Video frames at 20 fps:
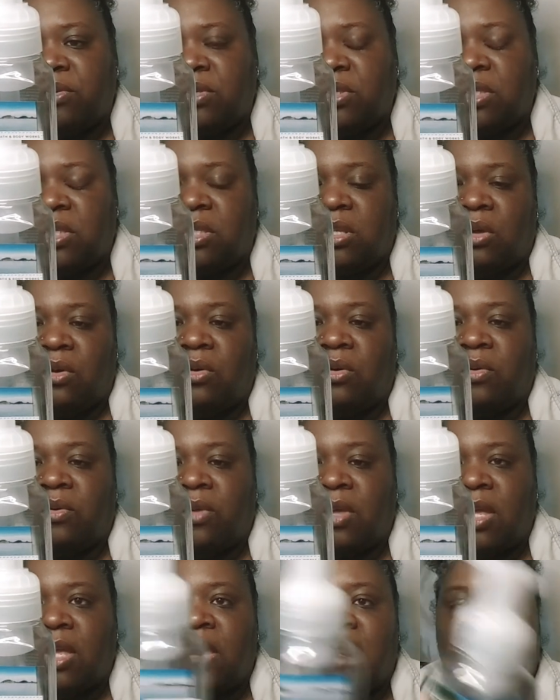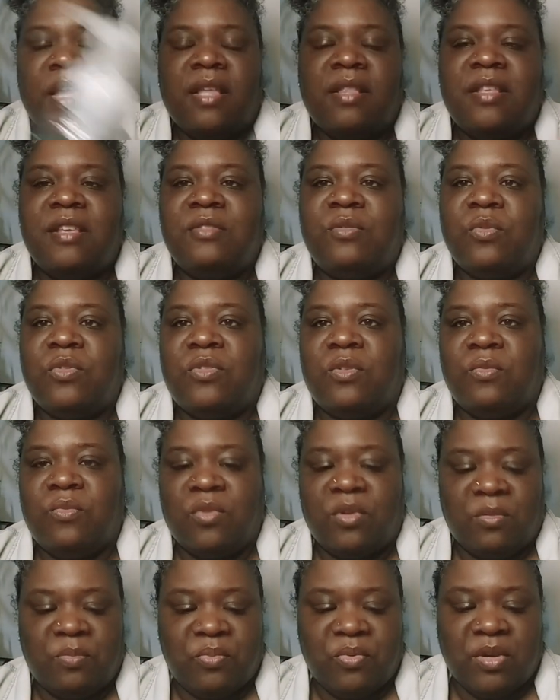So this was a
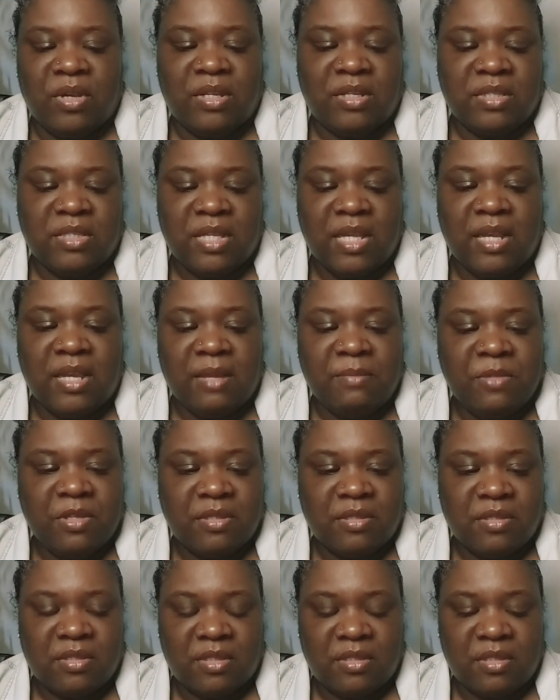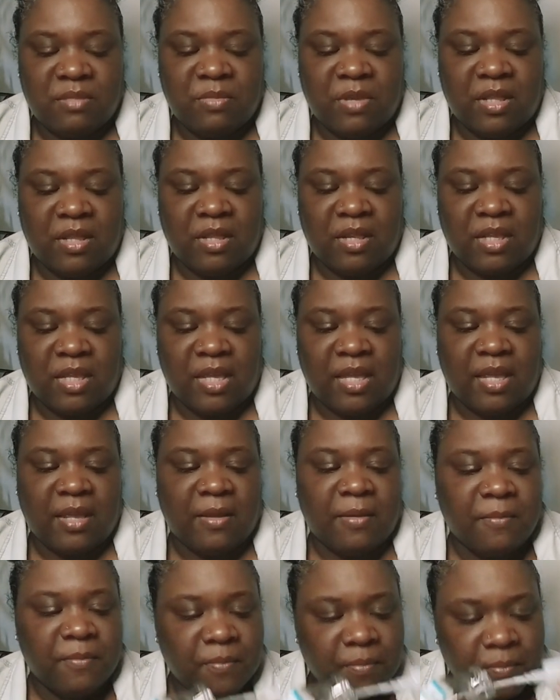real pretty scent. Let me smell it again.